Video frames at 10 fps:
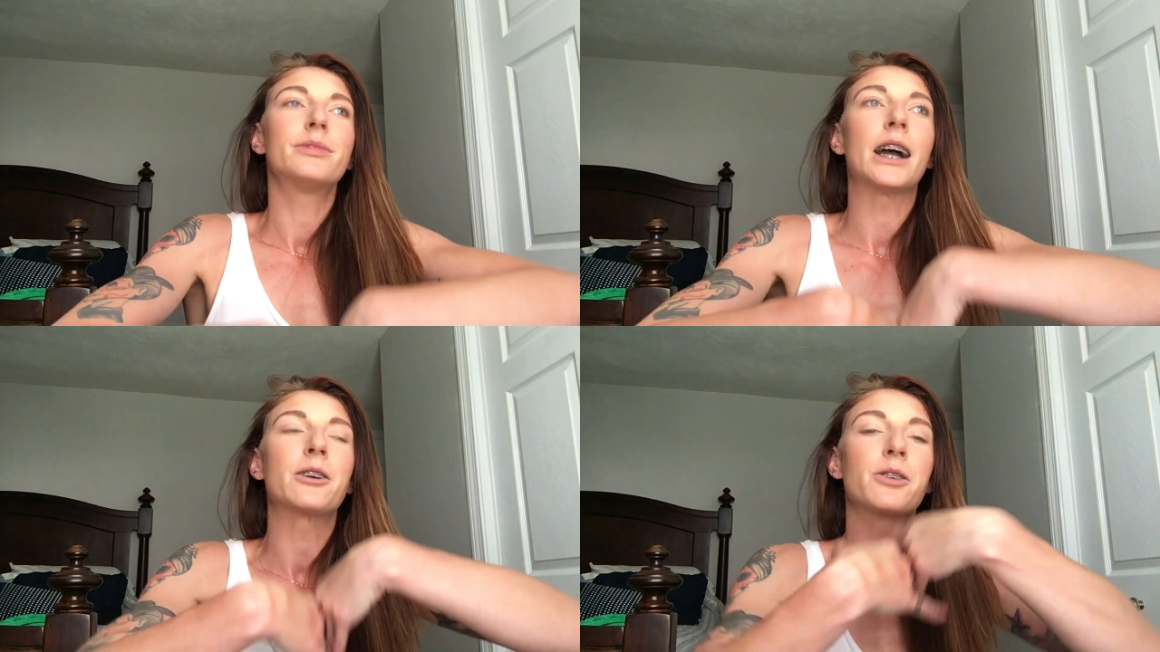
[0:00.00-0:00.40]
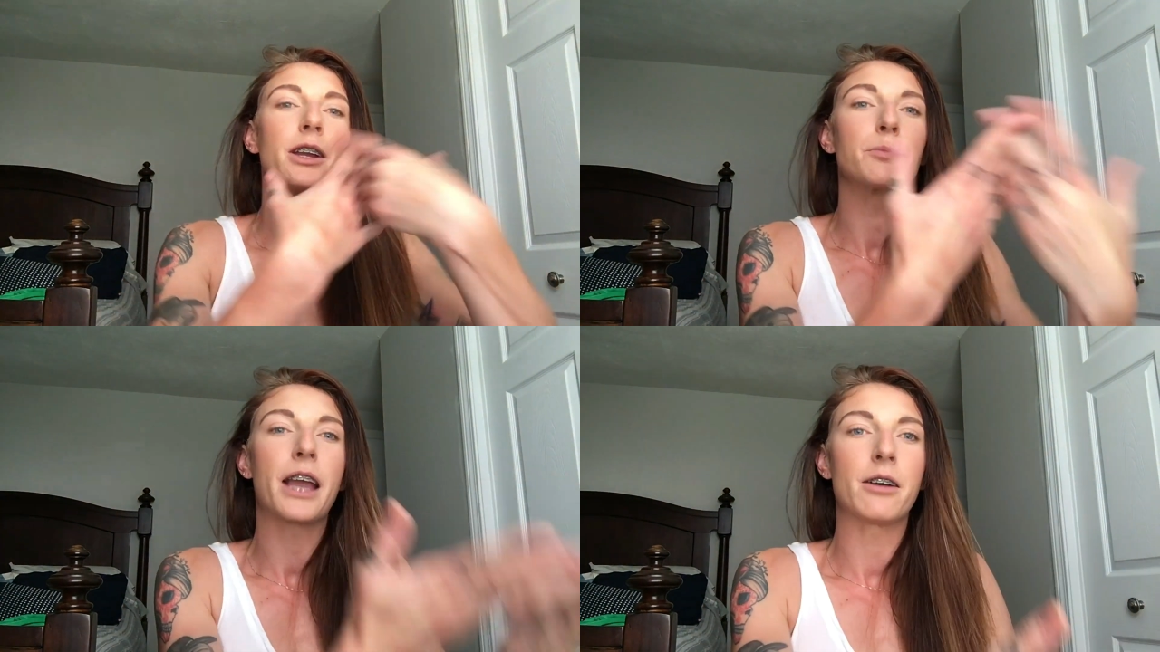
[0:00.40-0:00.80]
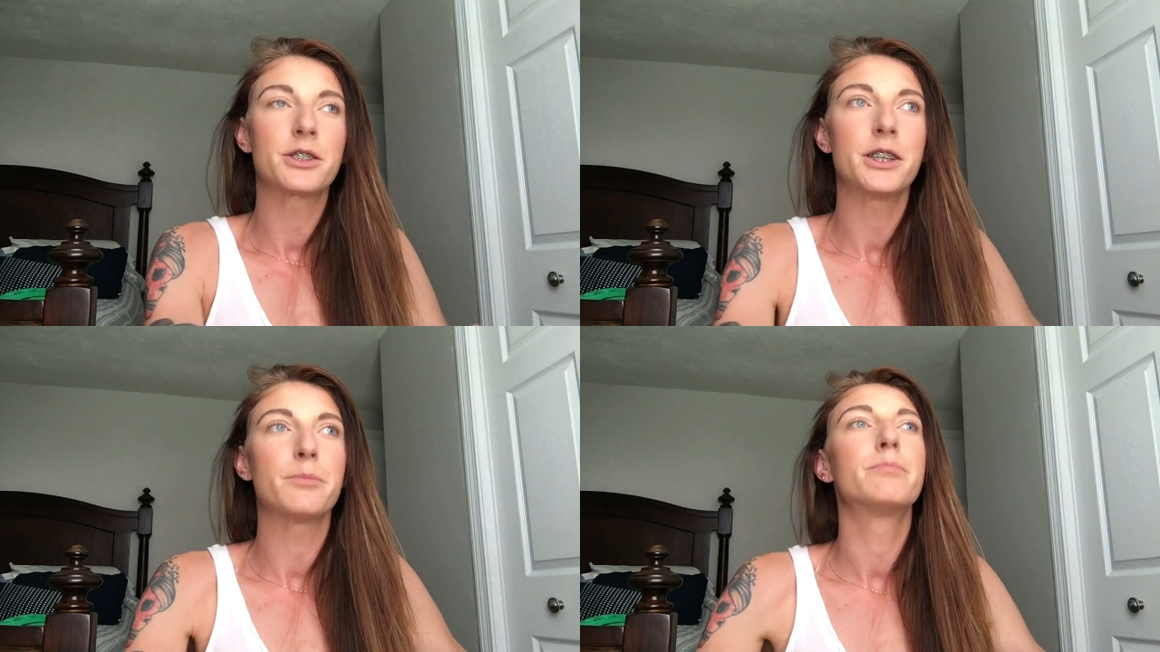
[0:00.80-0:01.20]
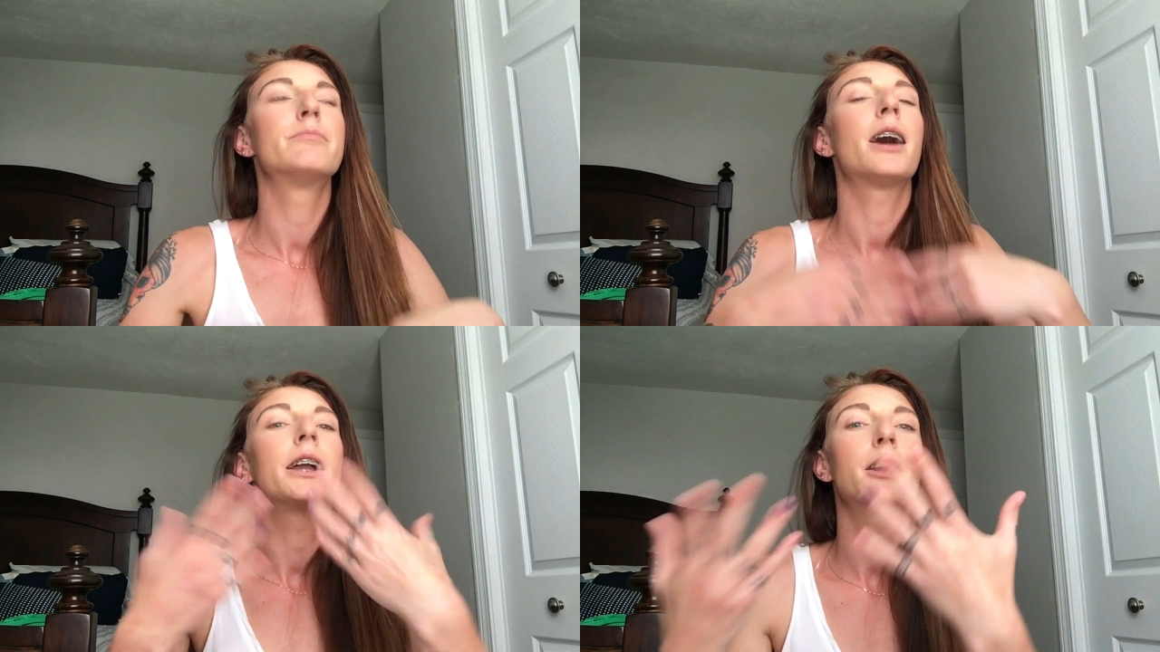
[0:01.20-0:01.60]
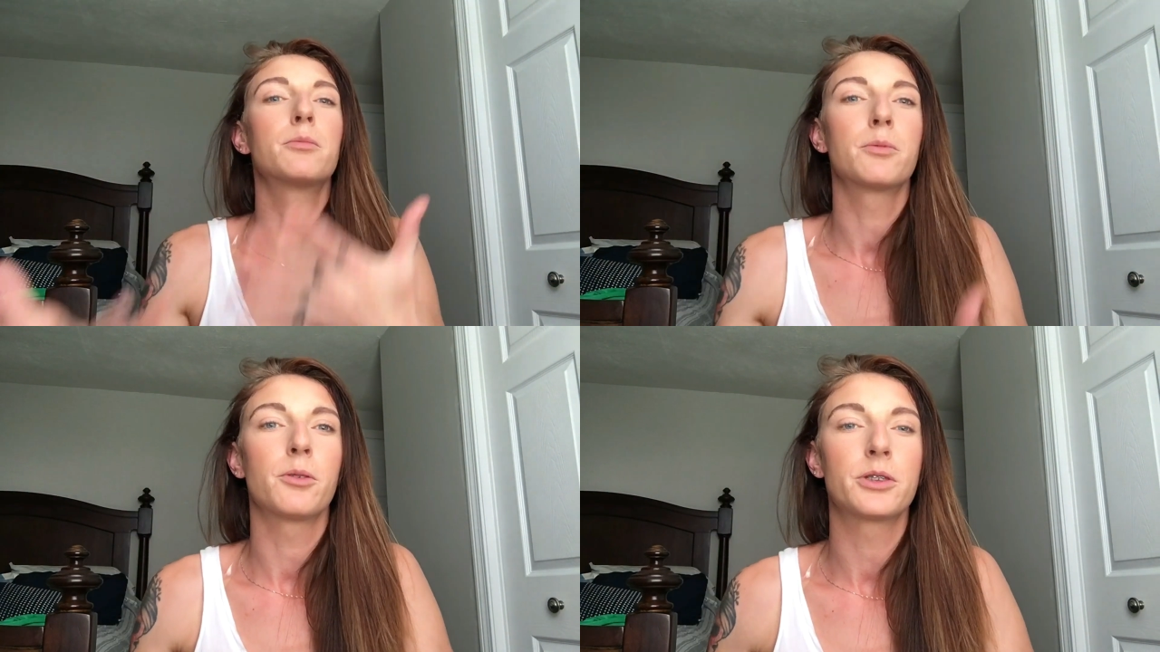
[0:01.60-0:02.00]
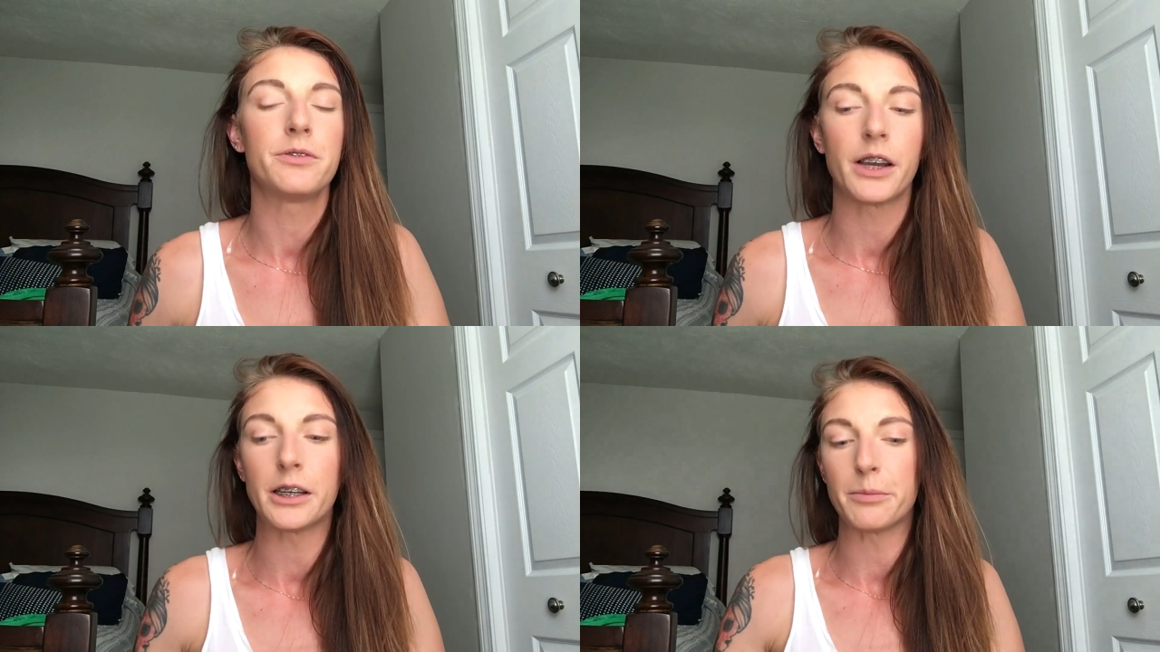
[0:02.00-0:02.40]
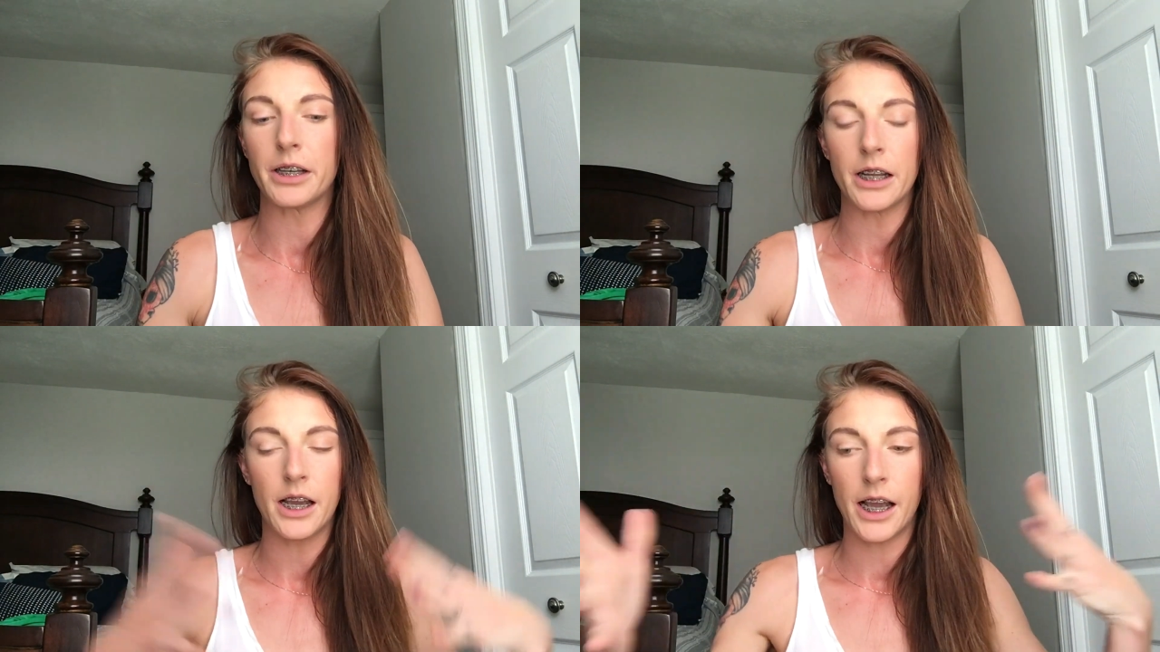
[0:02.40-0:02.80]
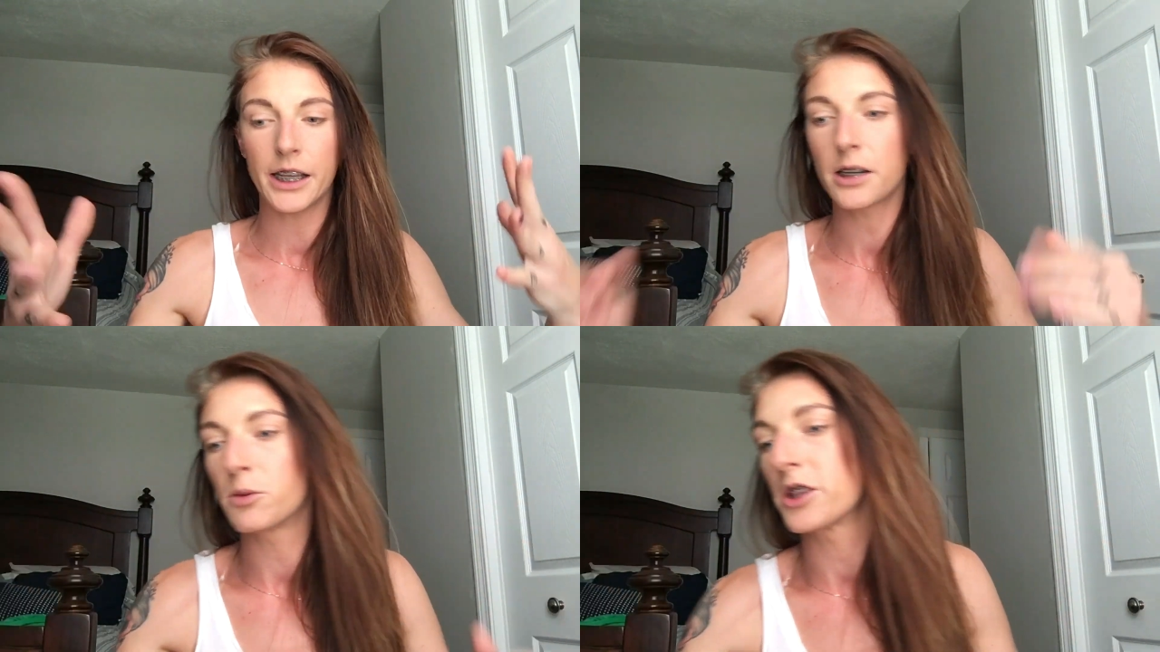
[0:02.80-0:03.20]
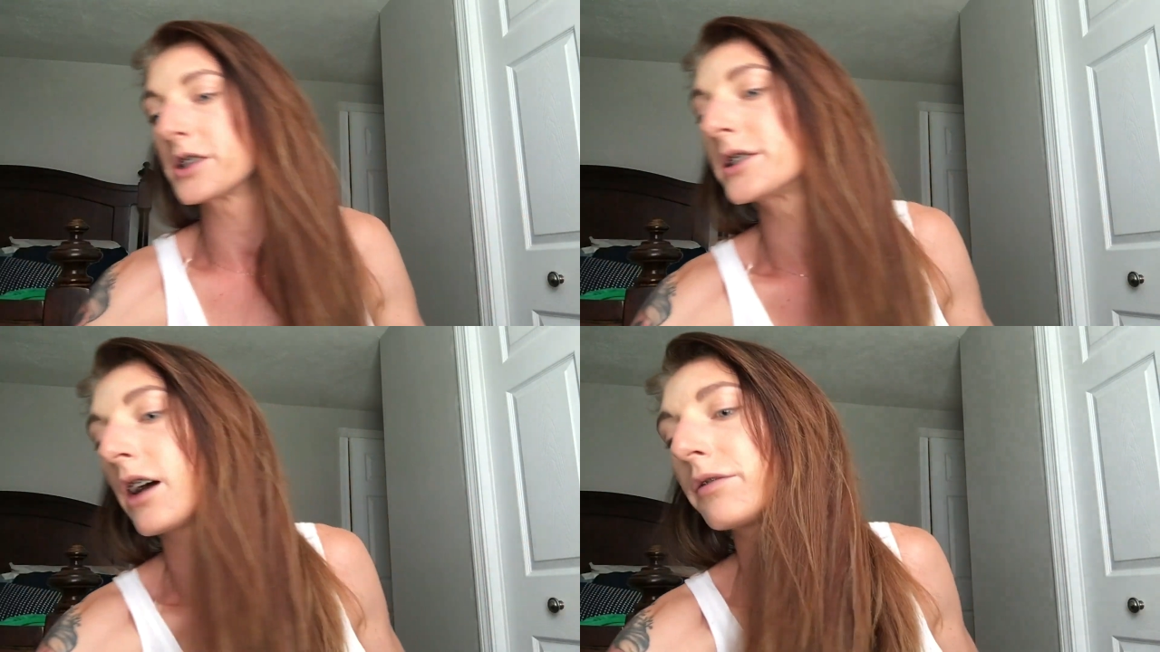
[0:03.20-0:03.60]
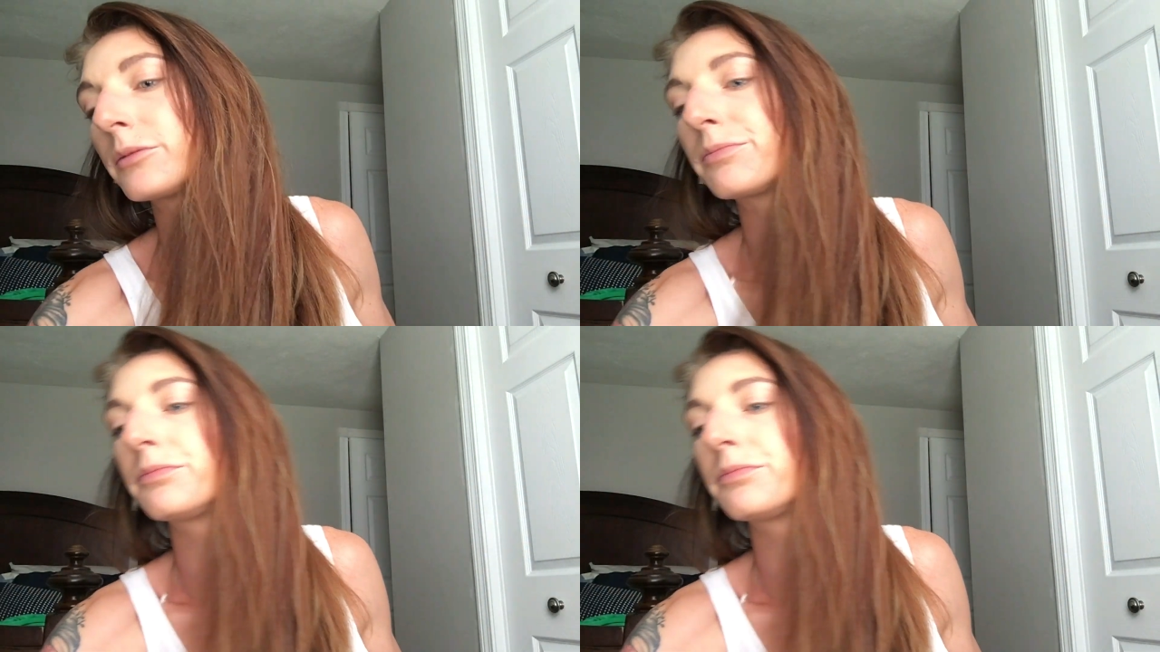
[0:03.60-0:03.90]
I go get him calcium. I get him a multivitamin. I get him all this stuff.